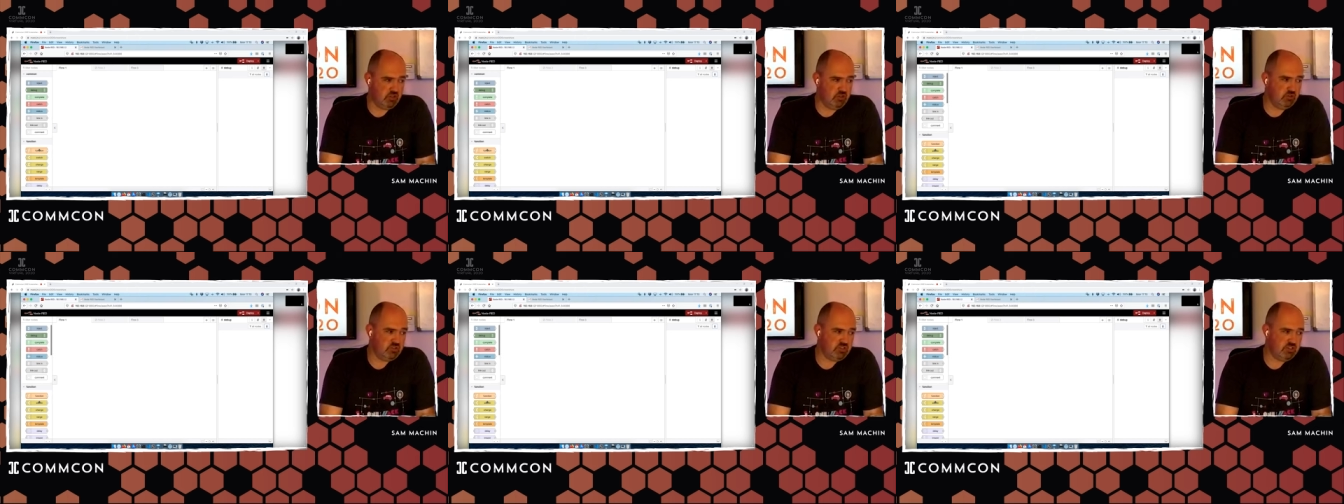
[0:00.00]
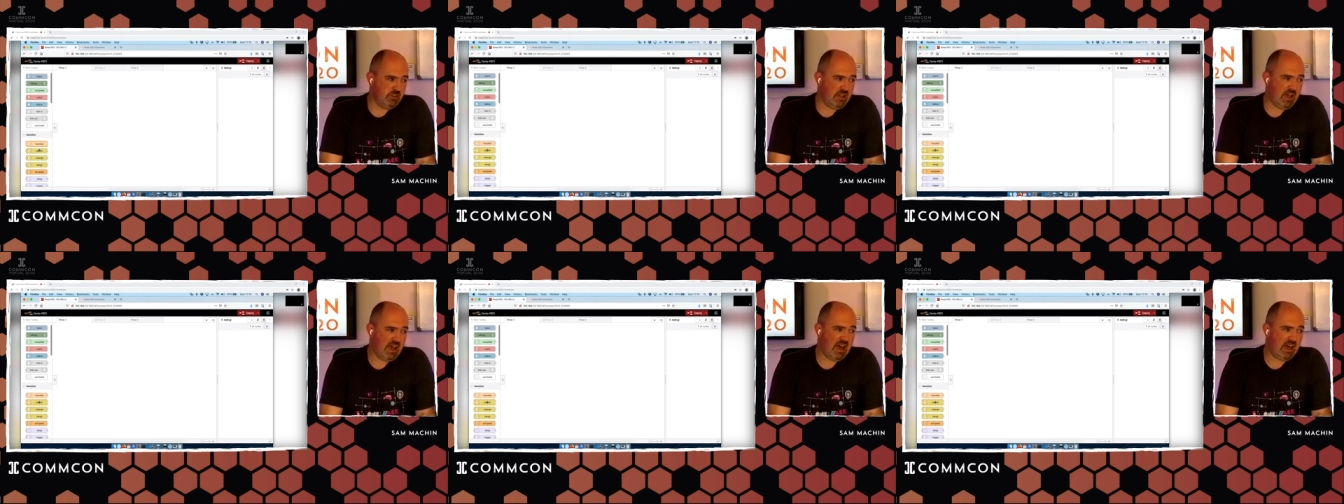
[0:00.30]
so
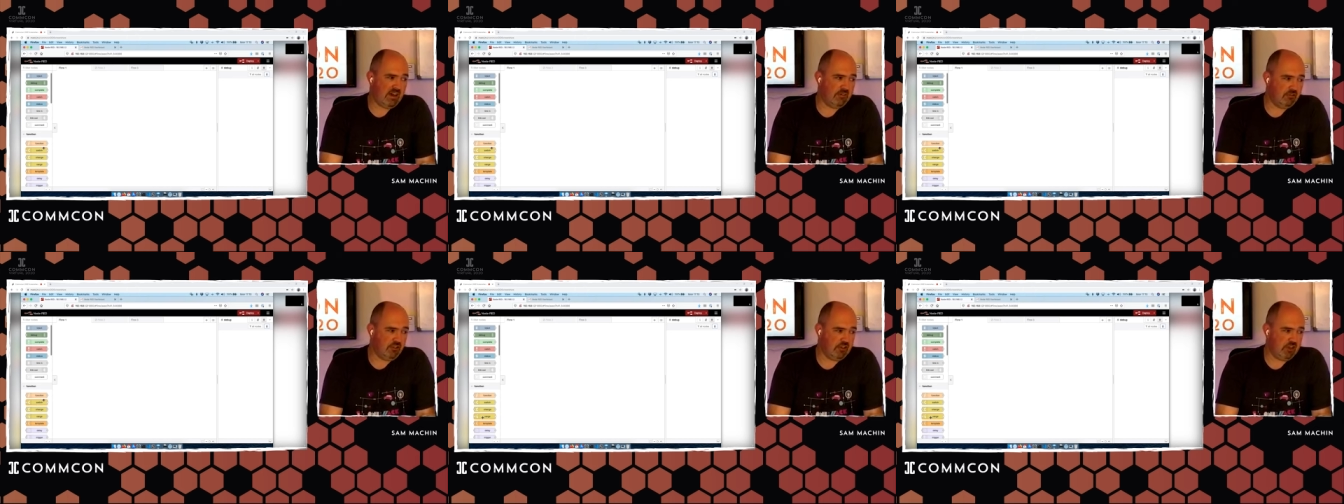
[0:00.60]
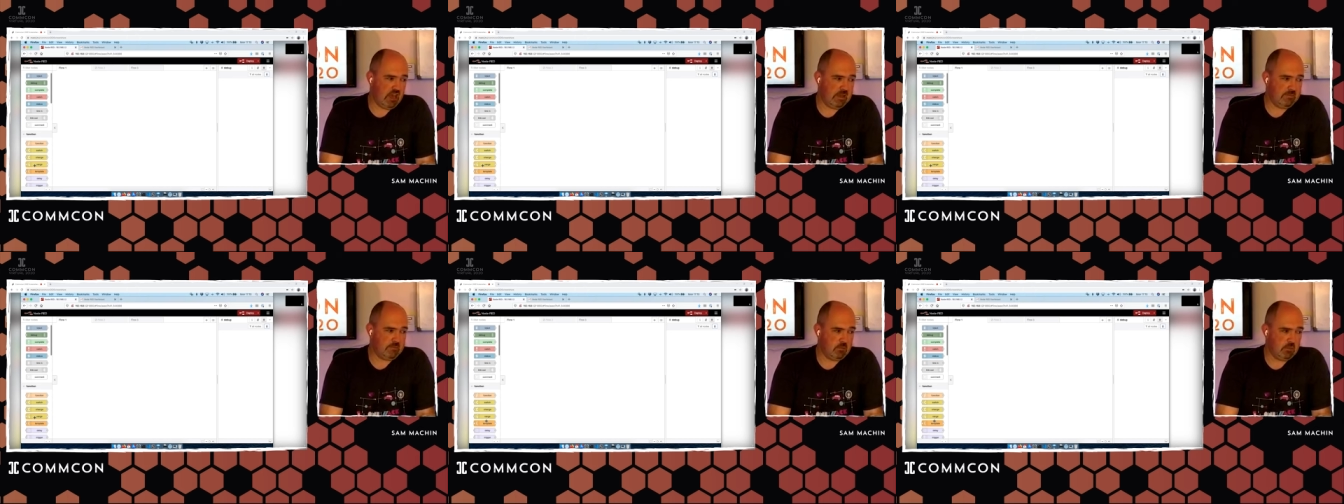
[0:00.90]
you still
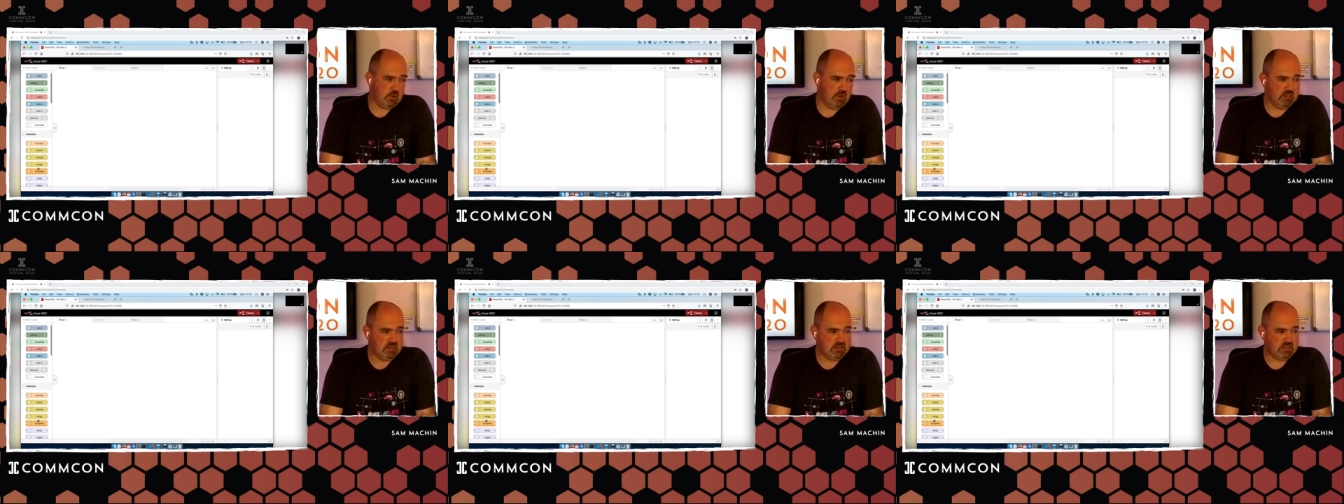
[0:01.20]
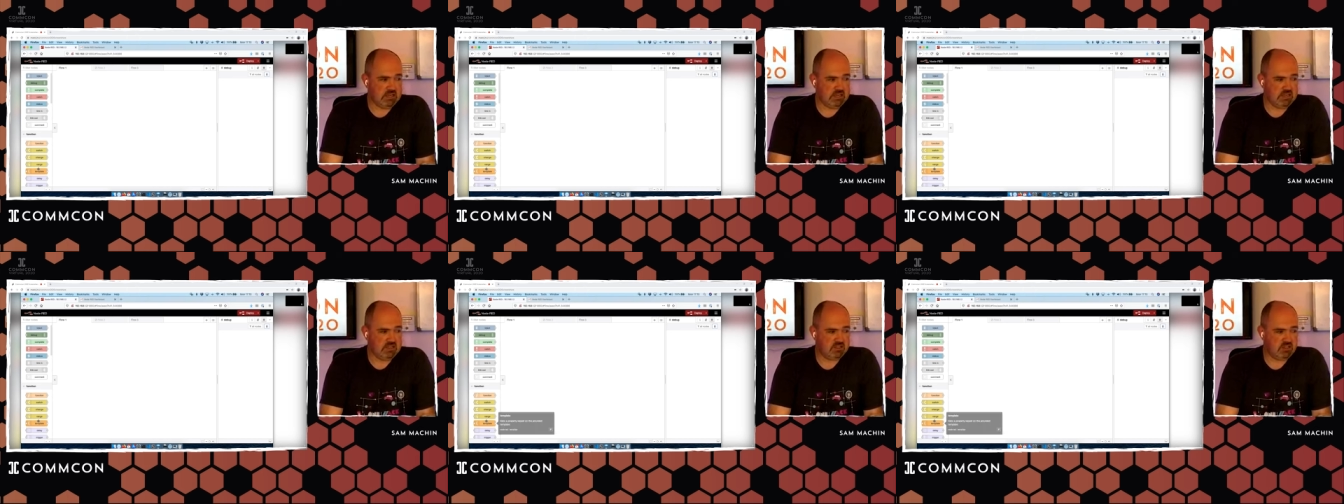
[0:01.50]
have the
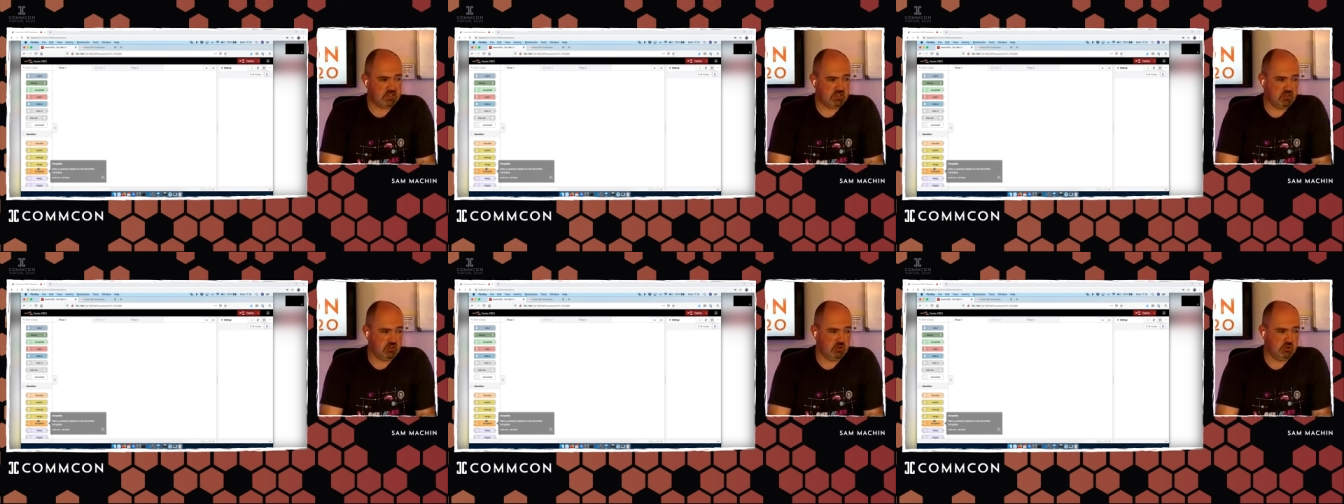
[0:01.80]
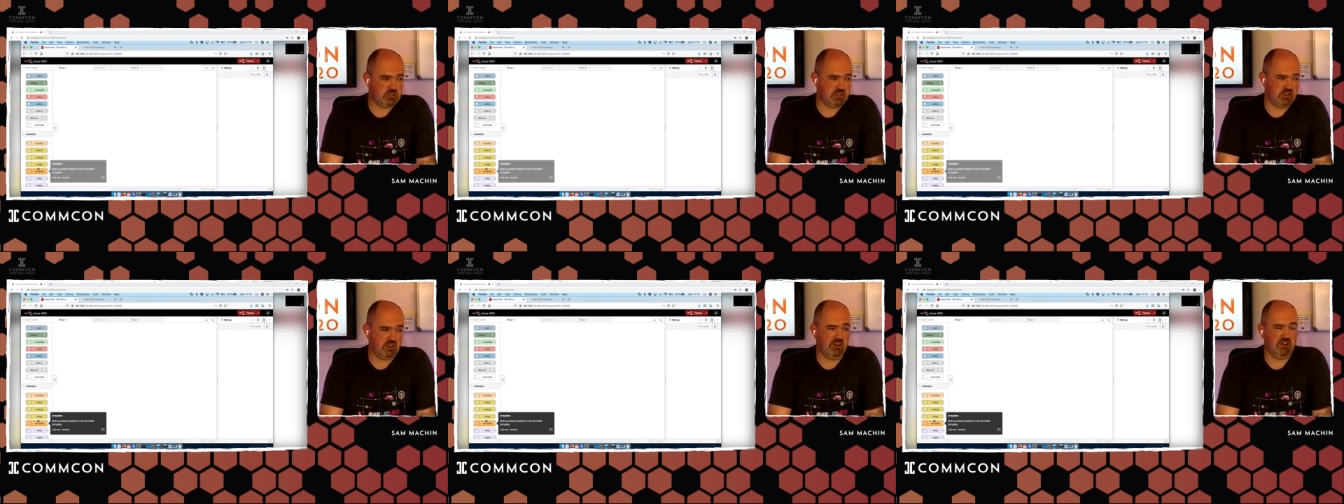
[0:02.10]
capabilities to
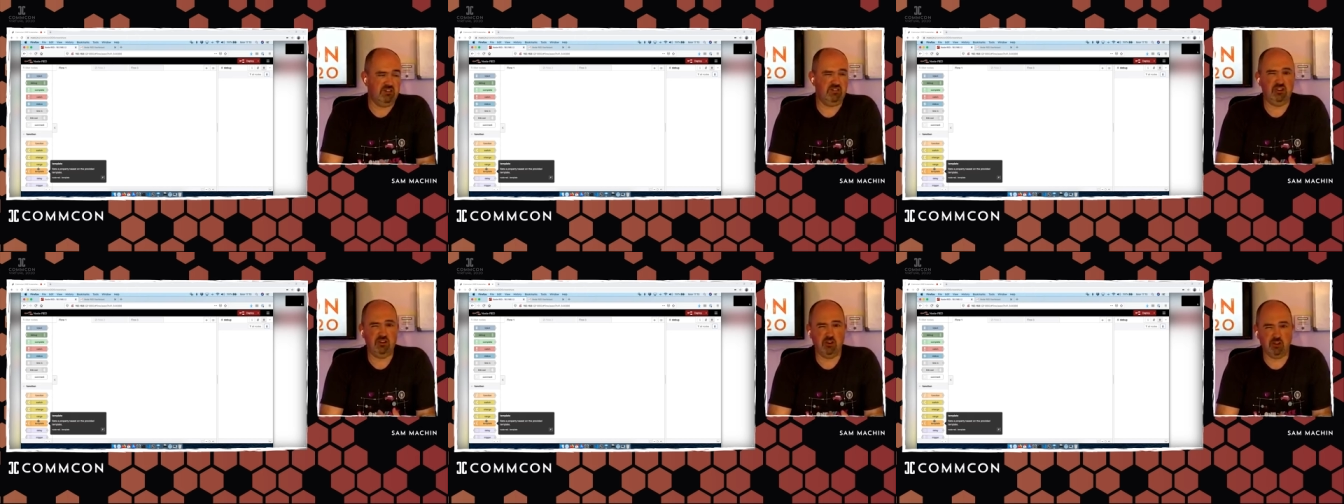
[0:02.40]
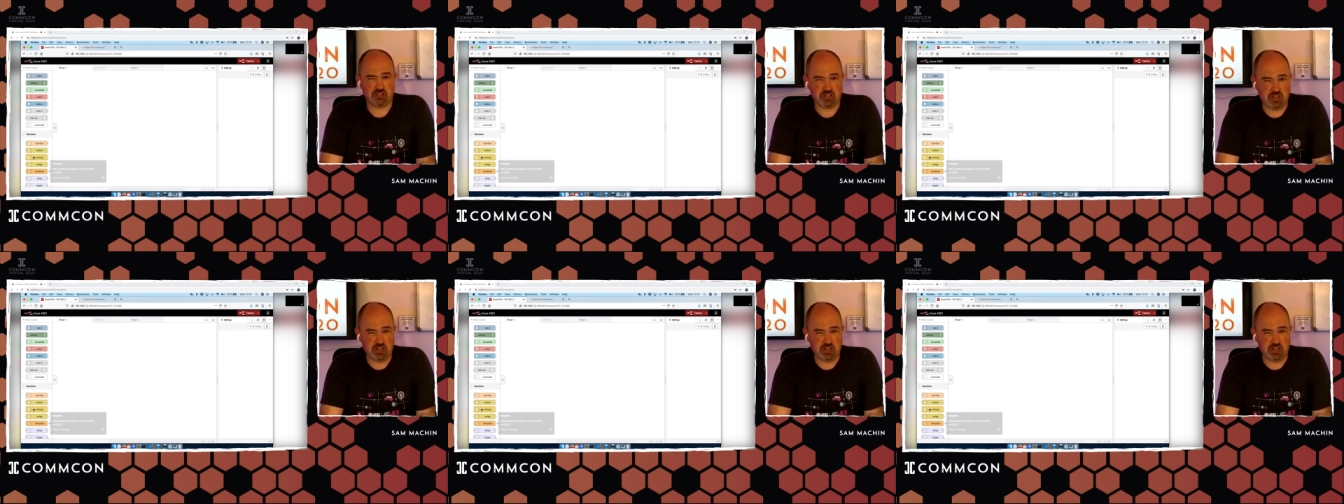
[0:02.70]
use the kind of